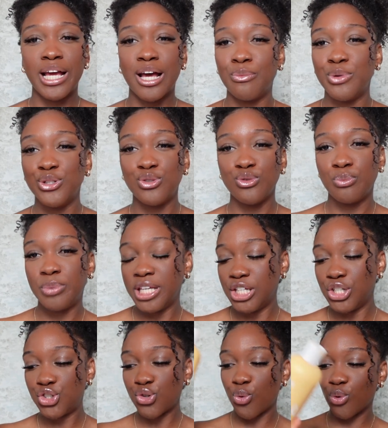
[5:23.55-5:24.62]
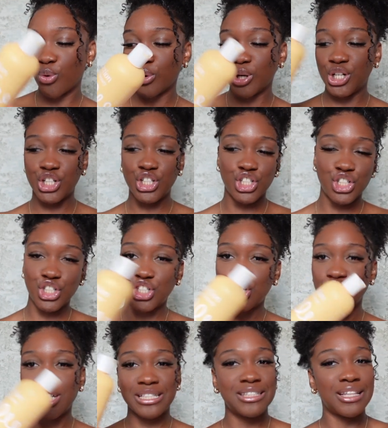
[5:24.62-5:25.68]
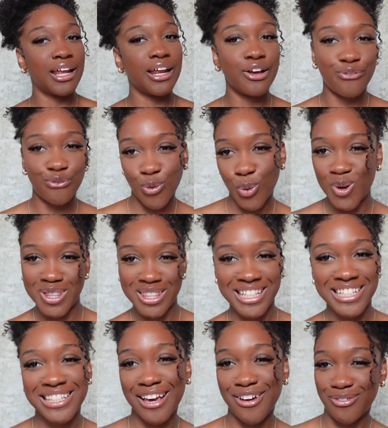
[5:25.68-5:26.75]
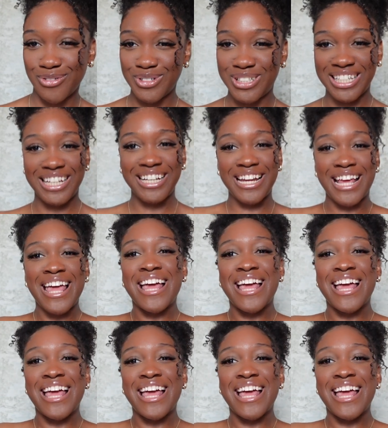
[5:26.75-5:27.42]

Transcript: I'm gonna do peach orange aesthetic for this hair routine.